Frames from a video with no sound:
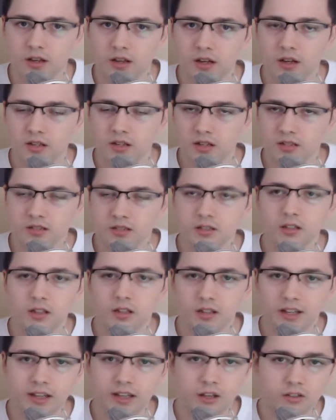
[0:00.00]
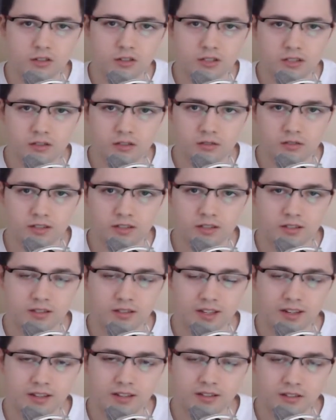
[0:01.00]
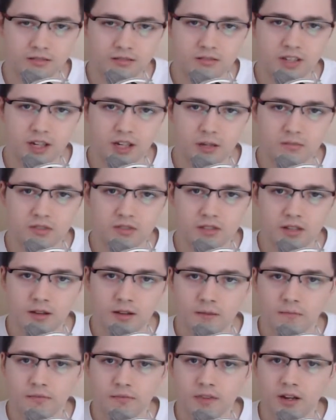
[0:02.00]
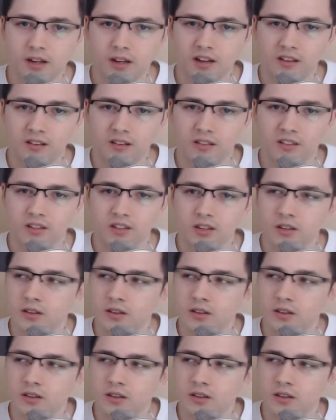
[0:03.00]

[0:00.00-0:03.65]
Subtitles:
It is still a little on the slow side at times, and